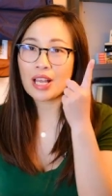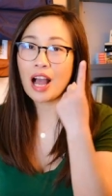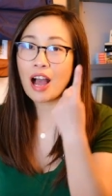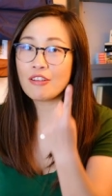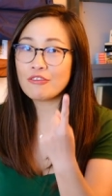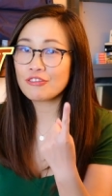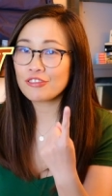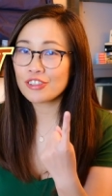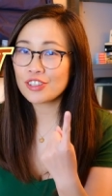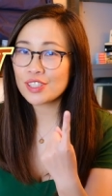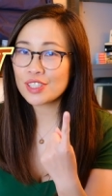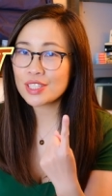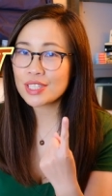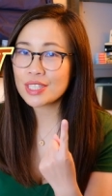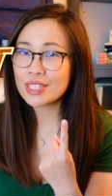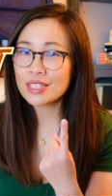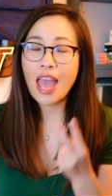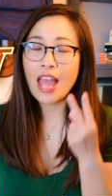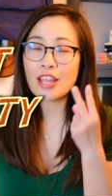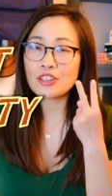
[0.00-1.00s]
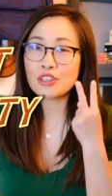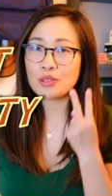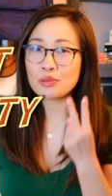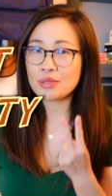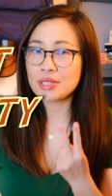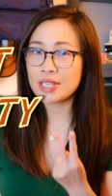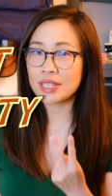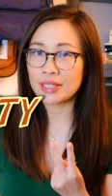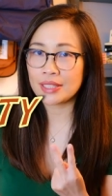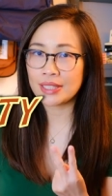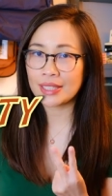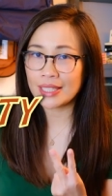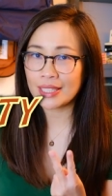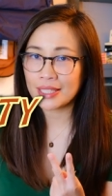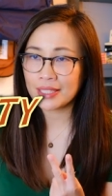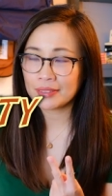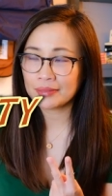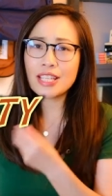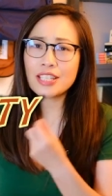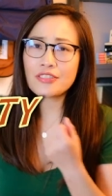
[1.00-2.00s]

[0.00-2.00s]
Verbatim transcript: Comfort and utility.